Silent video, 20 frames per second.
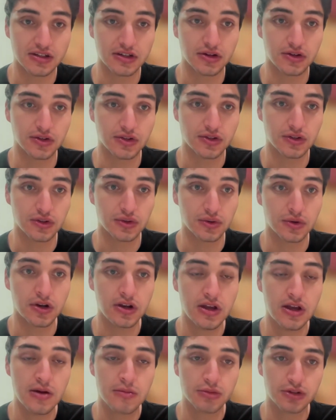also
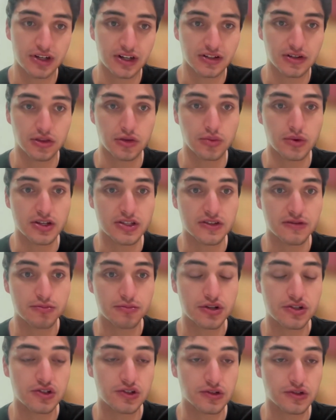protected the rights of
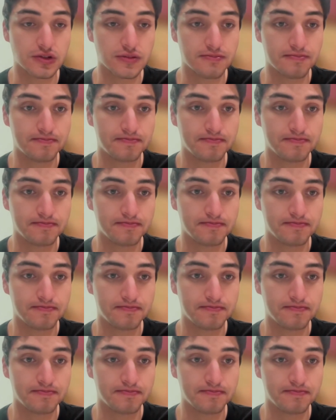prisoners.